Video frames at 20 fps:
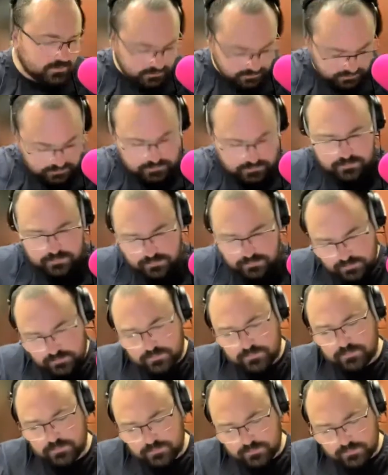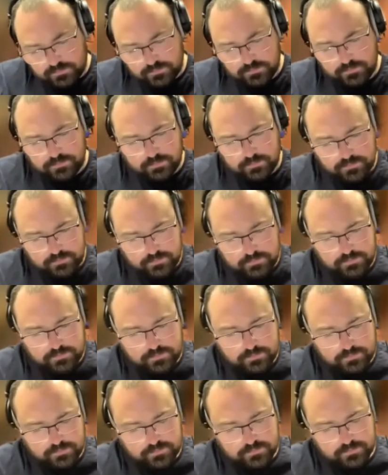We were at that one, Jack, and